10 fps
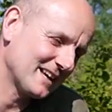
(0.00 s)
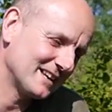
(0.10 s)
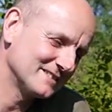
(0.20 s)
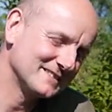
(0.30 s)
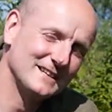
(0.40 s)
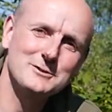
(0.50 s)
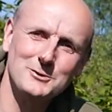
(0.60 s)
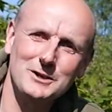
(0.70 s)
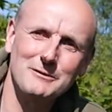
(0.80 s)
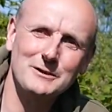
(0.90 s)
and
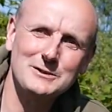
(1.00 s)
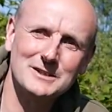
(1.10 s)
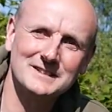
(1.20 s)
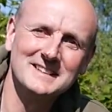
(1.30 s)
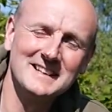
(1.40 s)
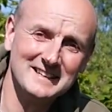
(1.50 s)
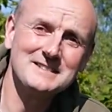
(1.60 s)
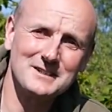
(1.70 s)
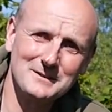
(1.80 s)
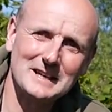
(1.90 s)
enjoy your fishing.
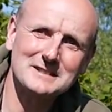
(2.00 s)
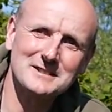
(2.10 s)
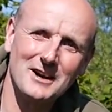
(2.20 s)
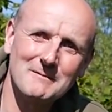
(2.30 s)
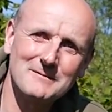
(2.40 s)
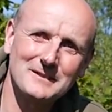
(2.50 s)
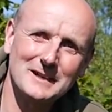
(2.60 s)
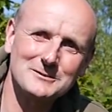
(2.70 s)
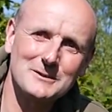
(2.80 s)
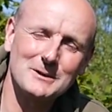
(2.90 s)
Till next time,
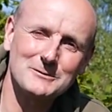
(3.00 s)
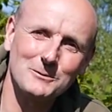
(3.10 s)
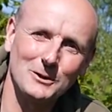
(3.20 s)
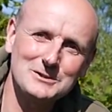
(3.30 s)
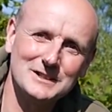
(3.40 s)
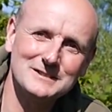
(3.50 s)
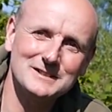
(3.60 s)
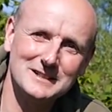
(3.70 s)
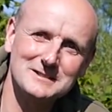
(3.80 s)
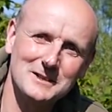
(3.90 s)
thanks very much for watching.
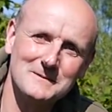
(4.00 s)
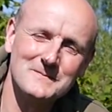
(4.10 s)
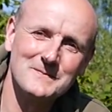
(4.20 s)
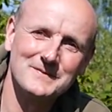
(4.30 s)
See you soon.